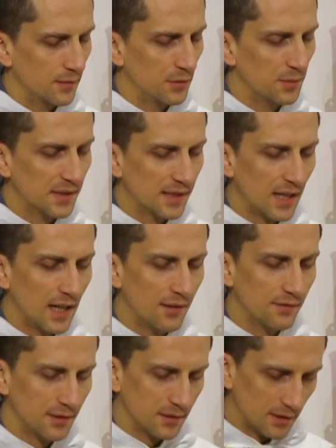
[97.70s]
we must
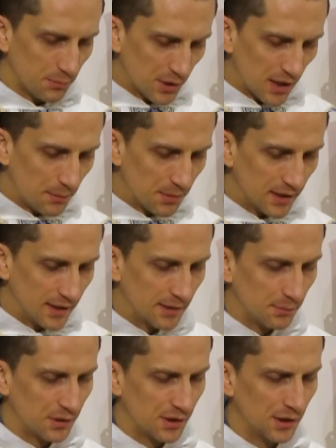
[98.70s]
have the proper
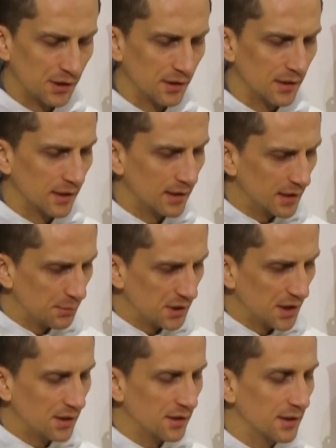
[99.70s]
dispositions, and
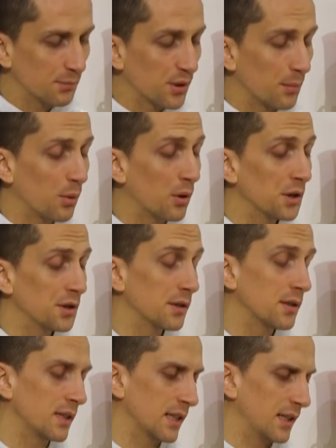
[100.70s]
dispositions in
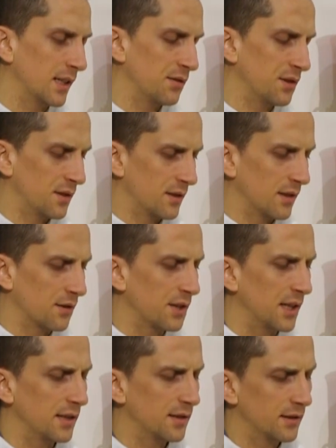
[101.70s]
proportion to the gift, the
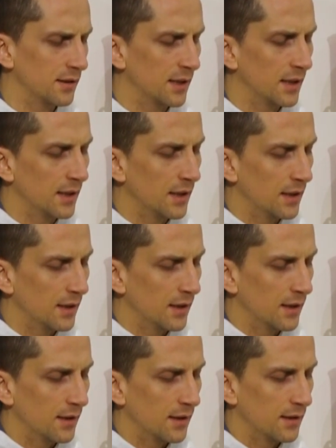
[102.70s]
grace
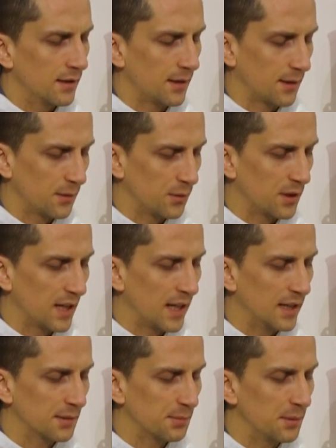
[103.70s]
that our Lord
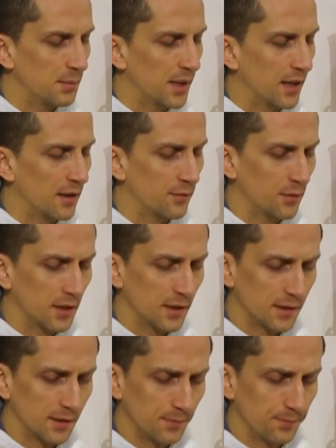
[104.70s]
has prepared for
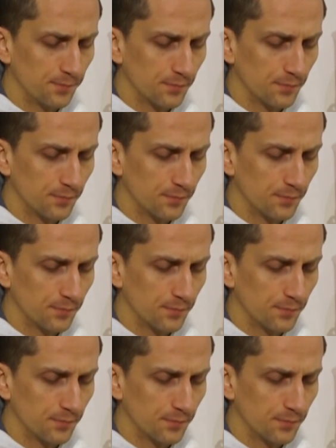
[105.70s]
us.